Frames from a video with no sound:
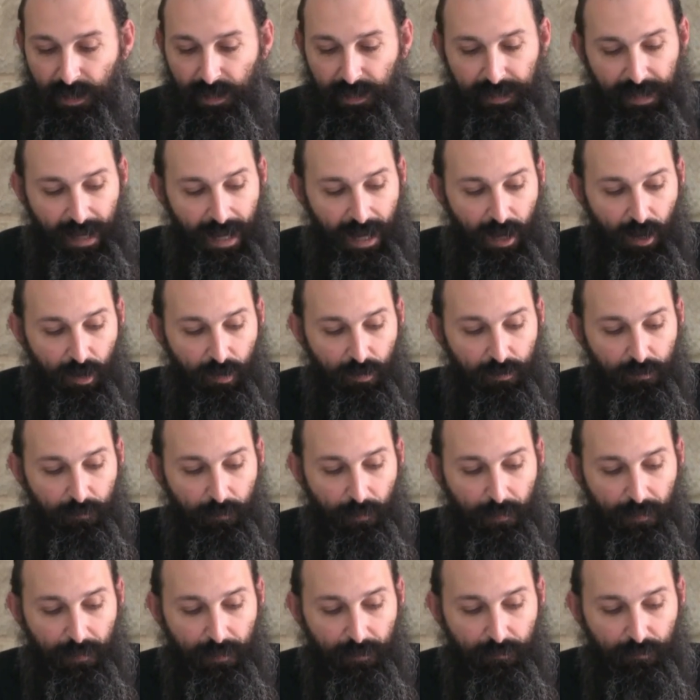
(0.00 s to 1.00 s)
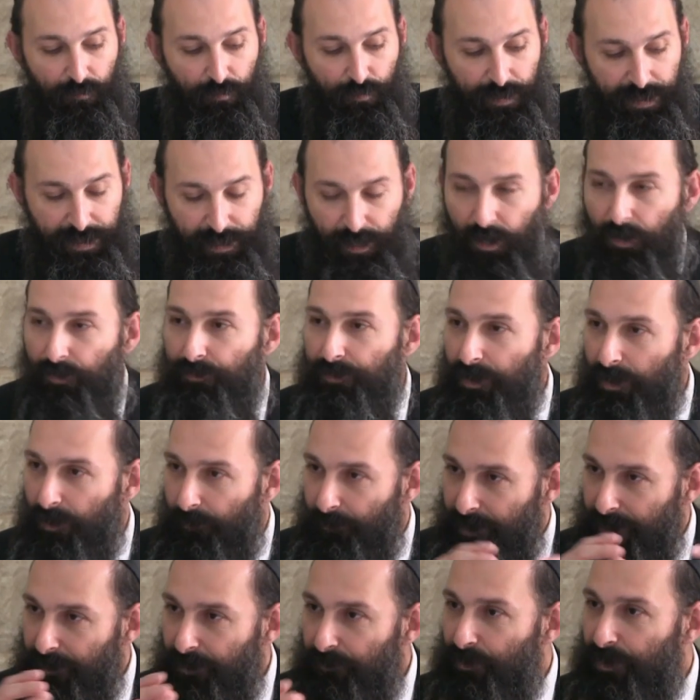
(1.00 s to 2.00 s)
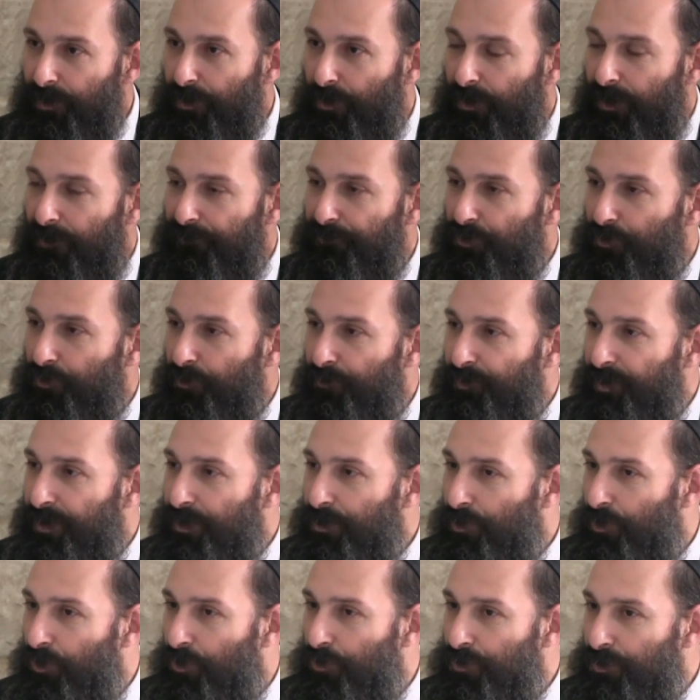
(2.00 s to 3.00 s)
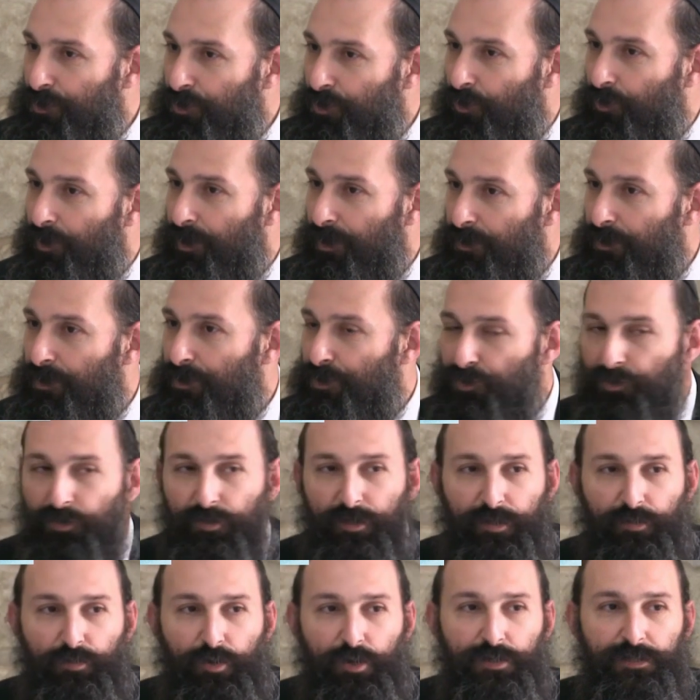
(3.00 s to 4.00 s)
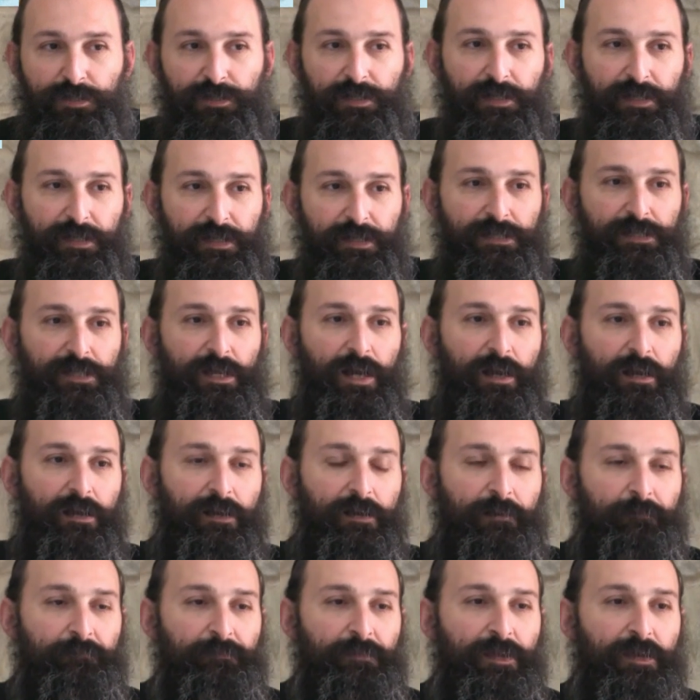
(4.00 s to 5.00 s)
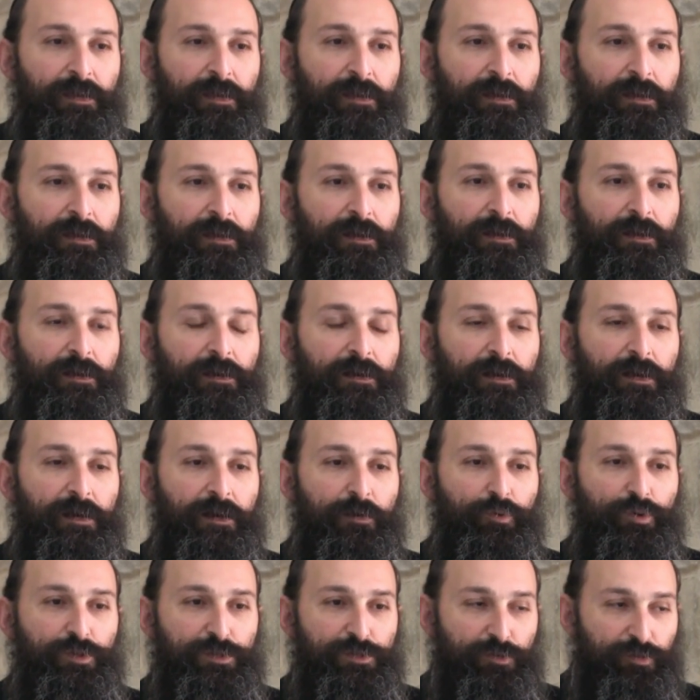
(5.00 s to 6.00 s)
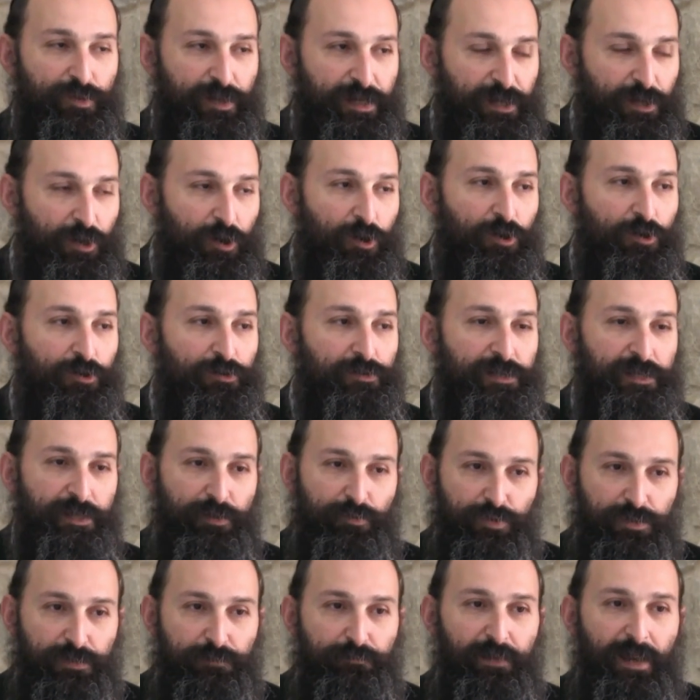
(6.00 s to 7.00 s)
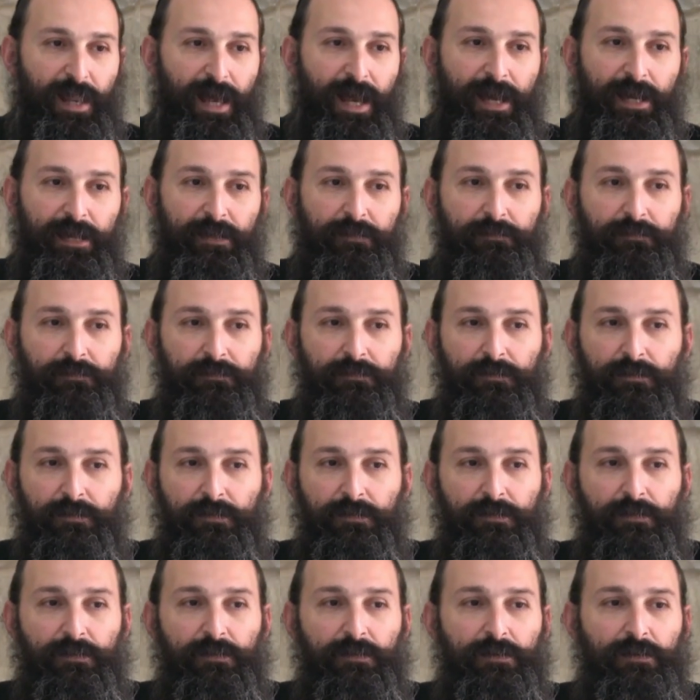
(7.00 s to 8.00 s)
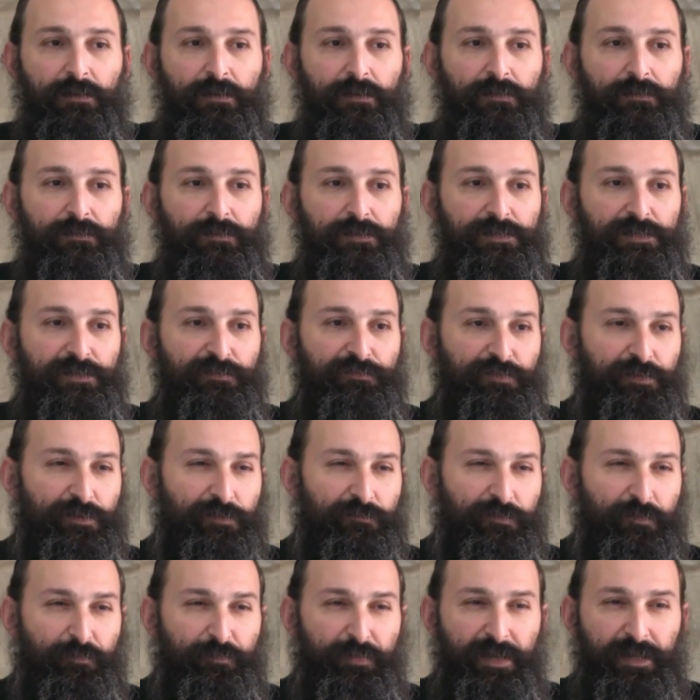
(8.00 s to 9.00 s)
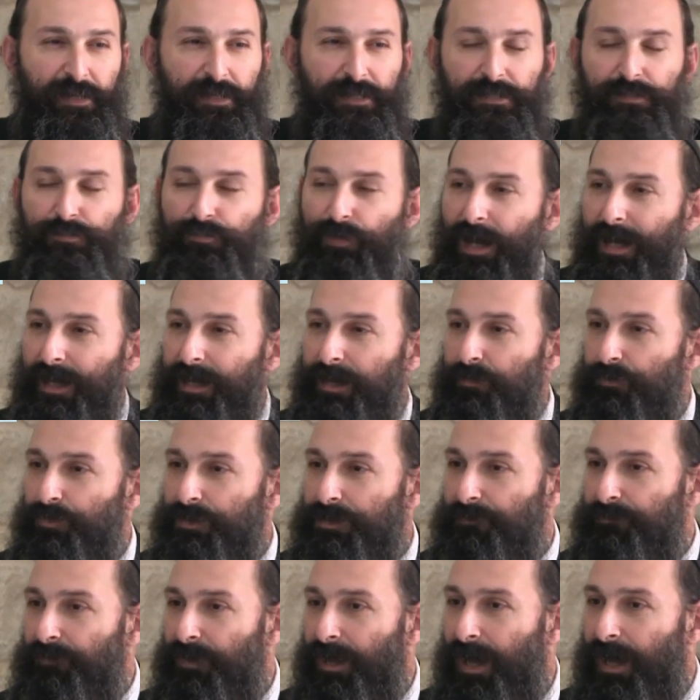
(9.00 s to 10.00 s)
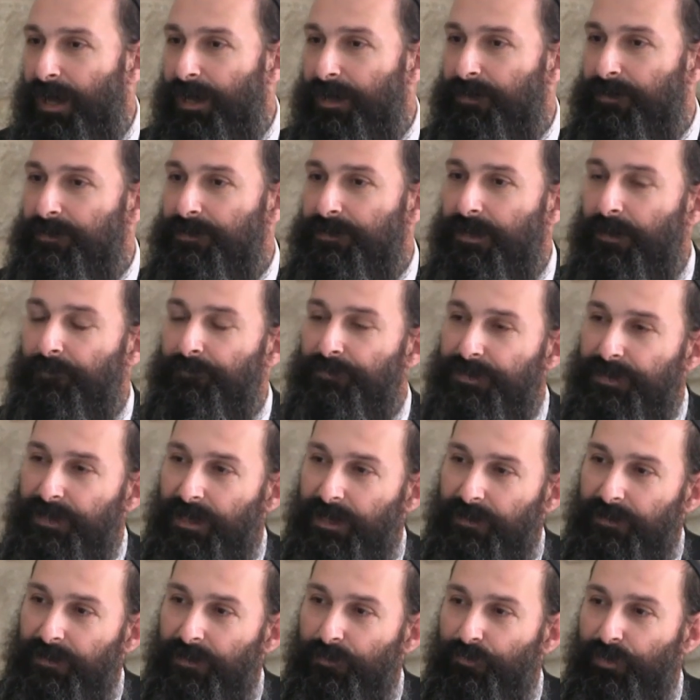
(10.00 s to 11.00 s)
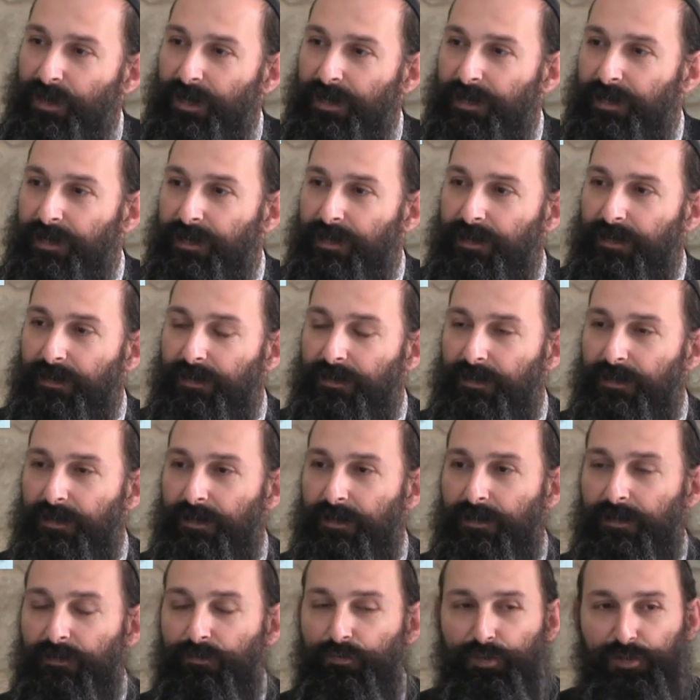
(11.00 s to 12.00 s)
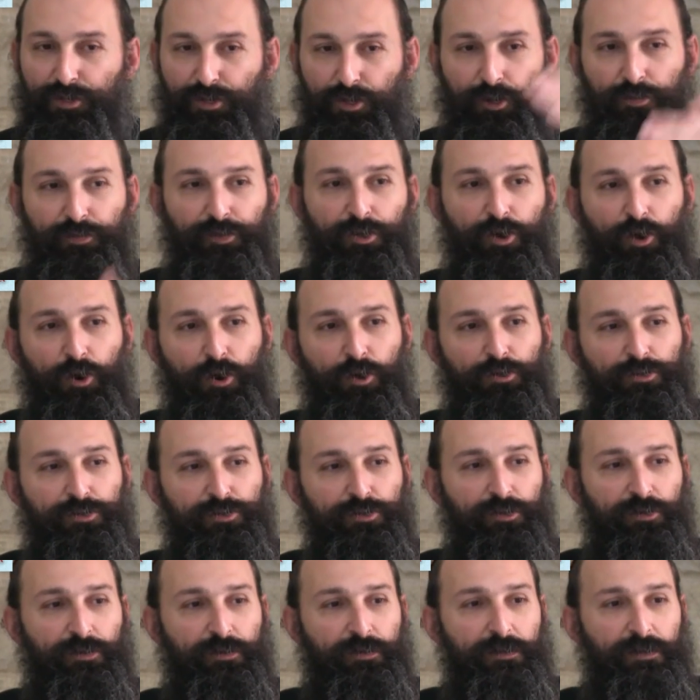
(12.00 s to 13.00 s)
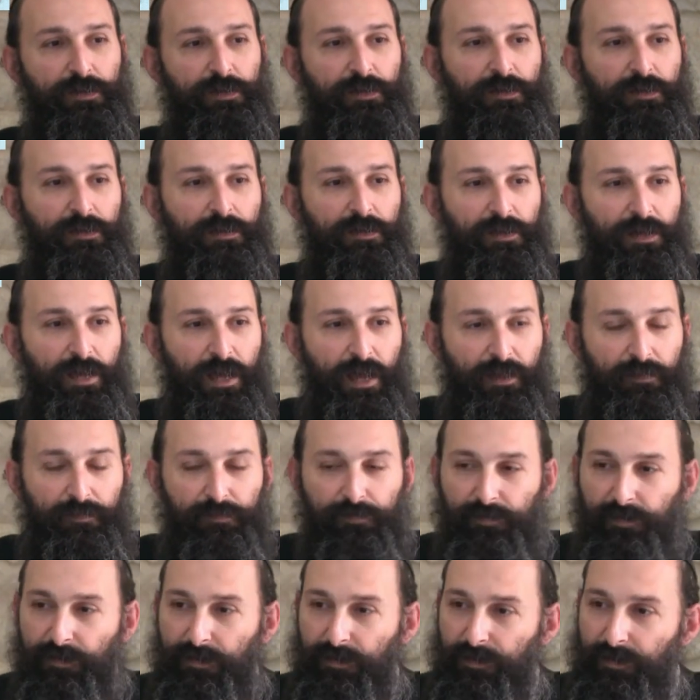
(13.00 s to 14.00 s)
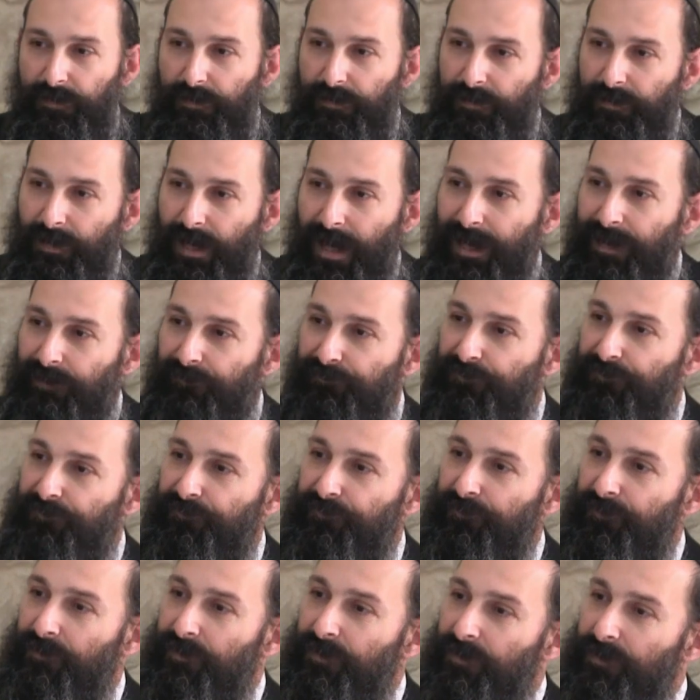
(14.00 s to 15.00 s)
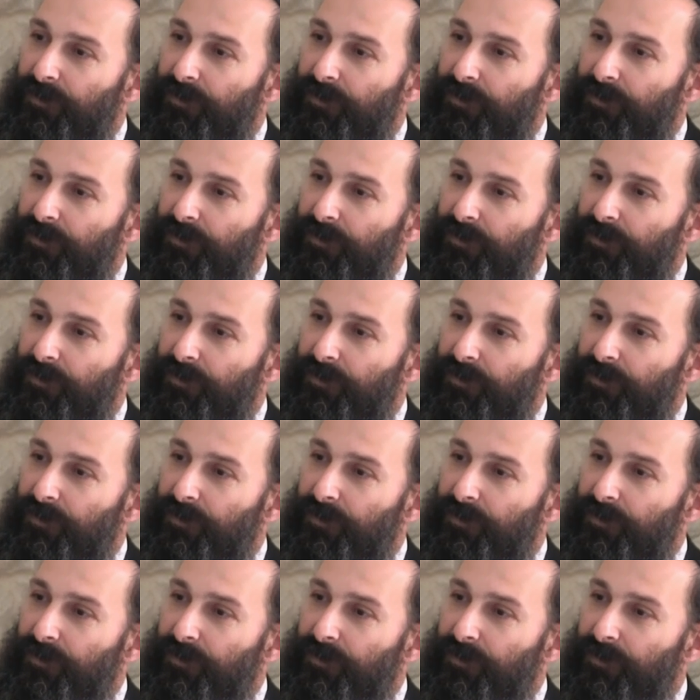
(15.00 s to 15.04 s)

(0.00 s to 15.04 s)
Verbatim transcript: Now, we know that, I mean, we don't have to repeat the whole story. The story was that Yitzchak was already old, he was blind. There's different opinions why he was blind. Some say that when he was on the altar and the knife